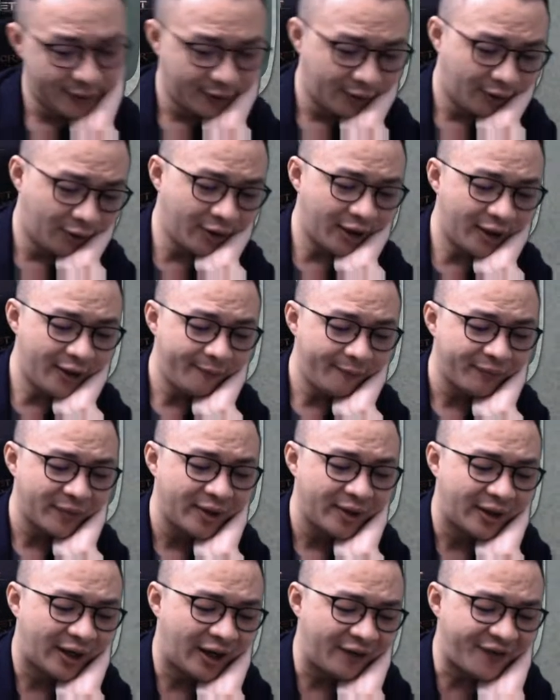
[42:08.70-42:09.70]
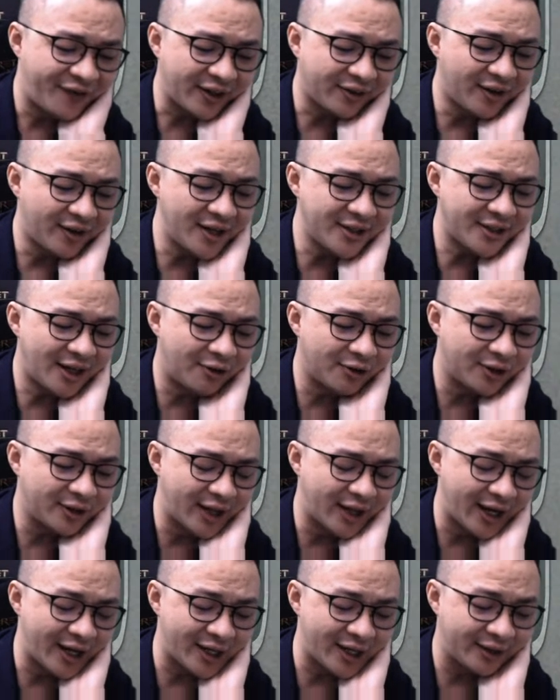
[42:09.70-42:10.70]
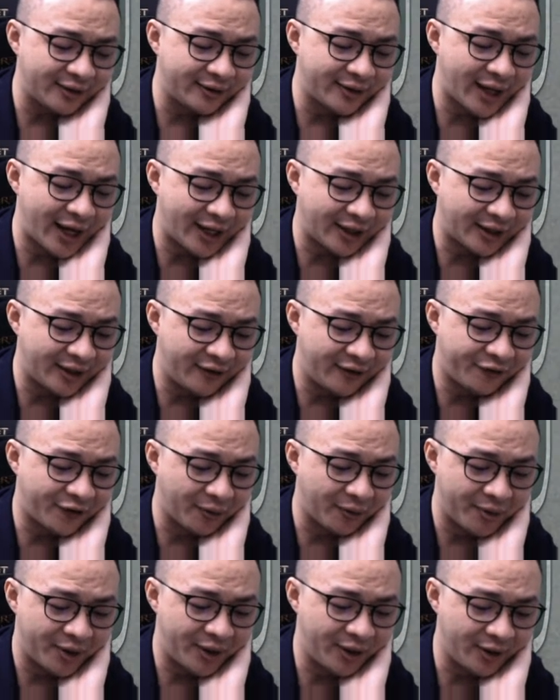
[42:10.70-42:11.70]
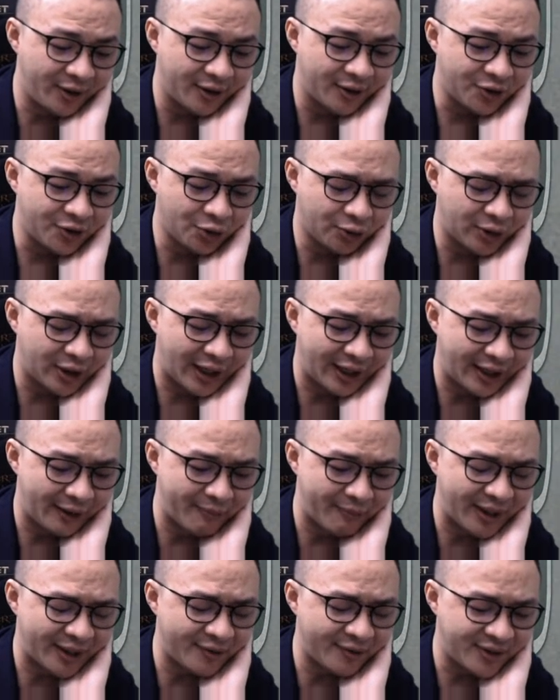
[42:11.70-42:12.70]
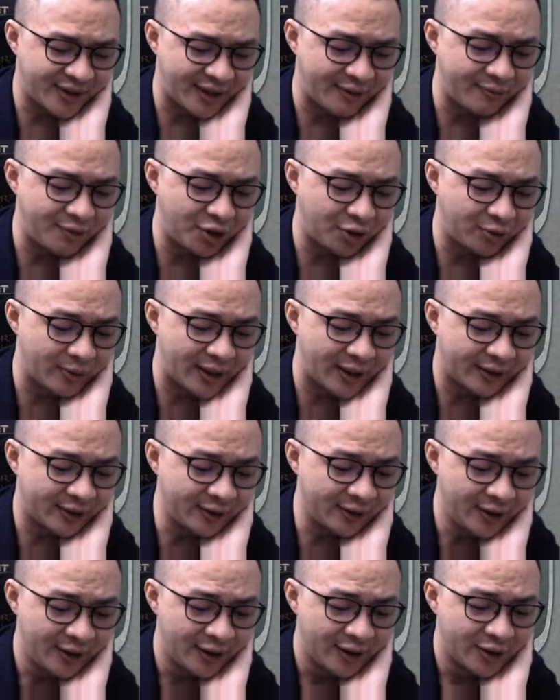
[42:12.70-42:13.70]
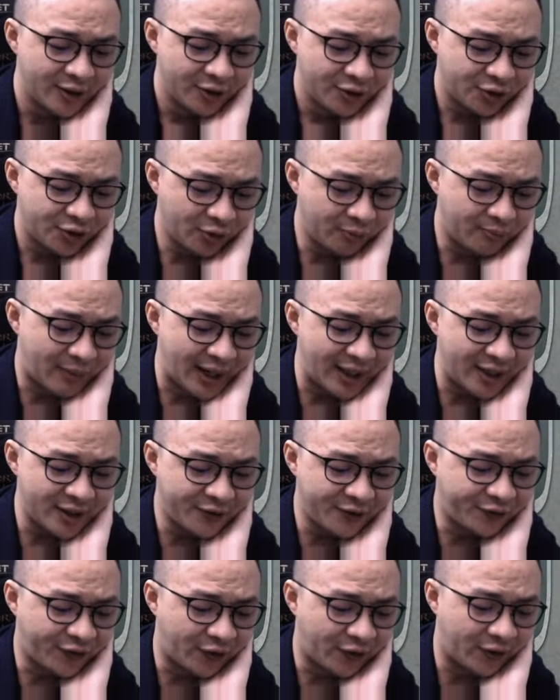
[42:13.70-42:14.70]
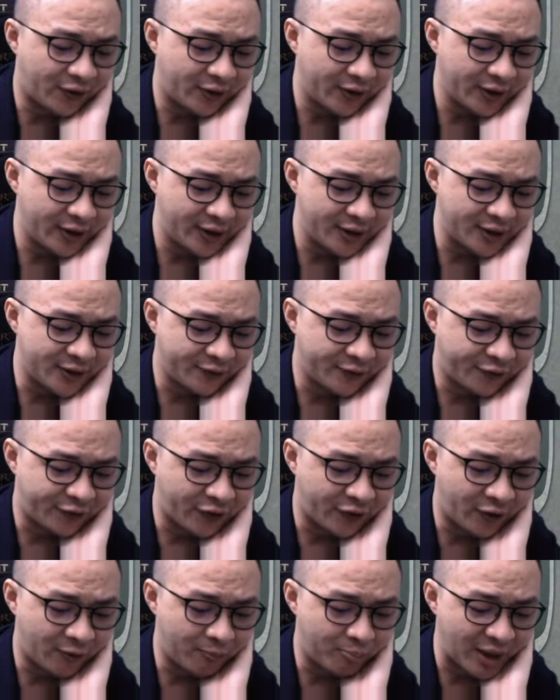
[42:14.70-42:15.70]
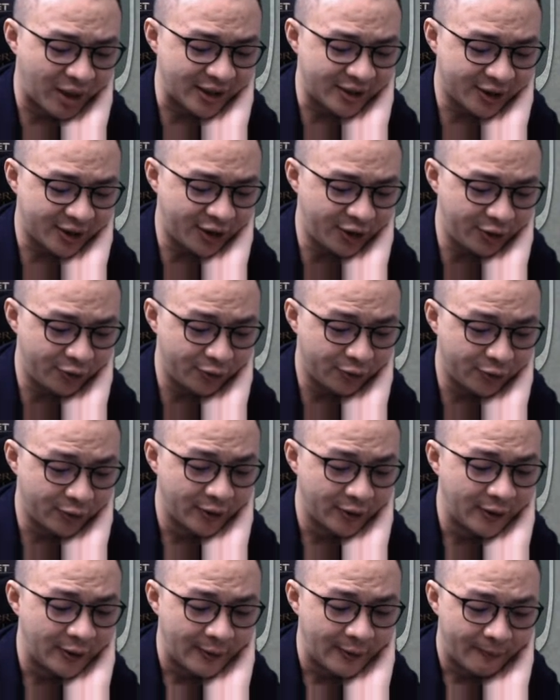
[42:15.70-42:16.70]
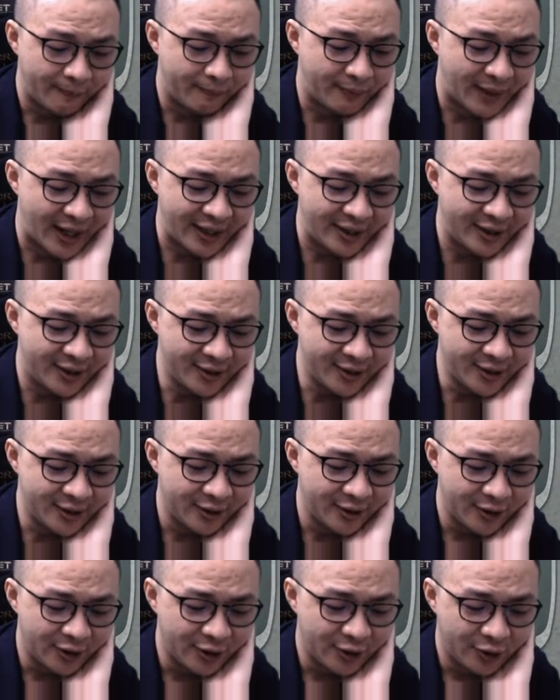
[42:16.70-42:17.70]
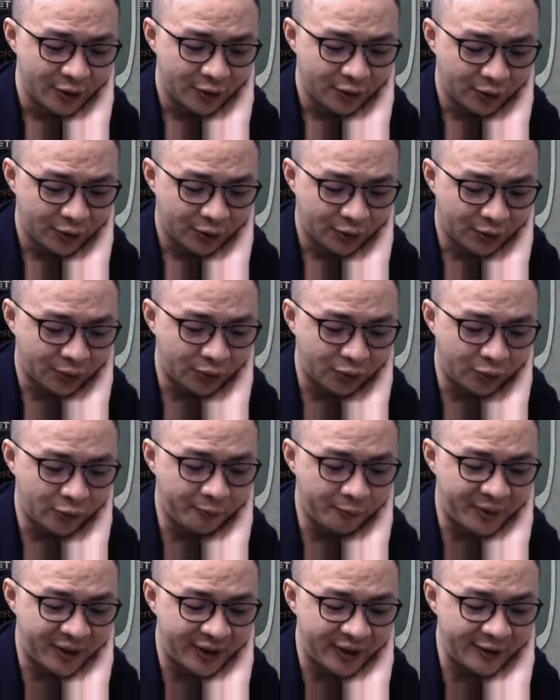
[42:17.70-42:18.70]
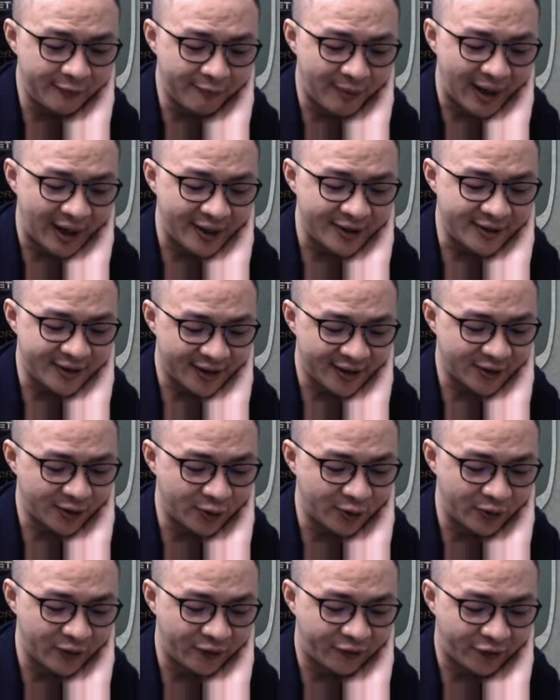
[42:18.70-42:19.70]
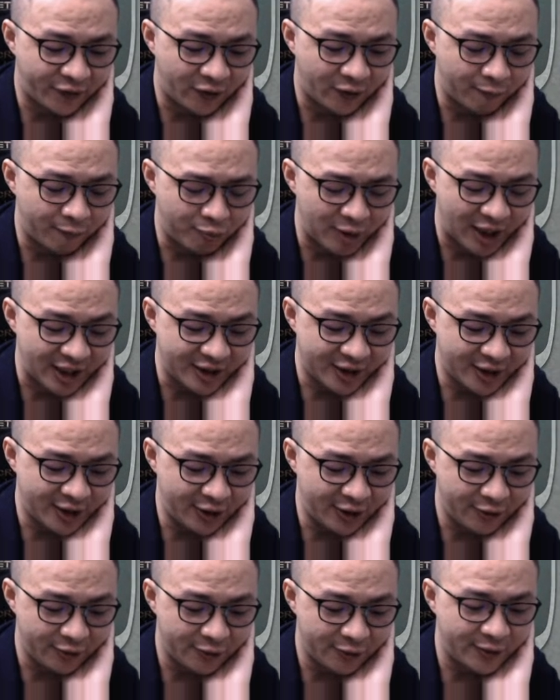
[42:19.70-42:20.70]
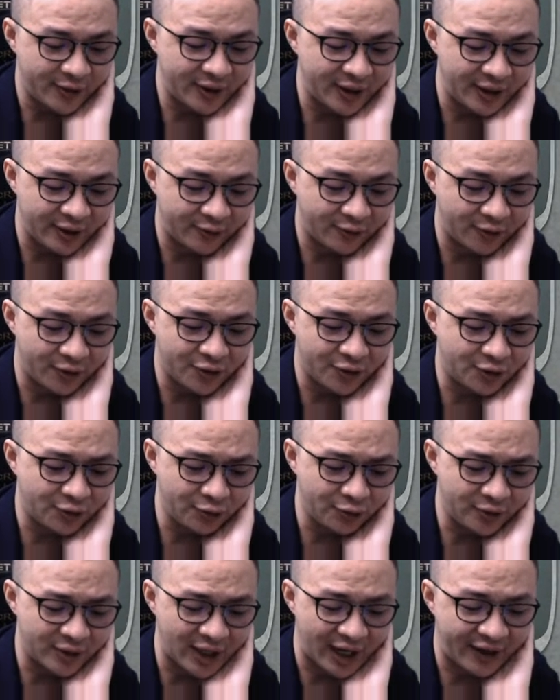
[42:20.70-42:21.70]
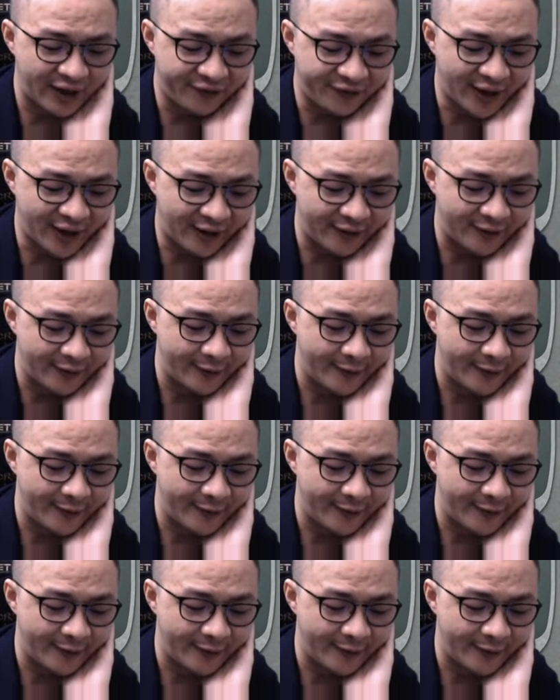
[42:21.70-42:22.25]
Okay, I factorize out the negative from here so that I can make them same denominator. So minus 4 is 4 plus q minus 2p minus 6 over 4 plus q equals to negative 10.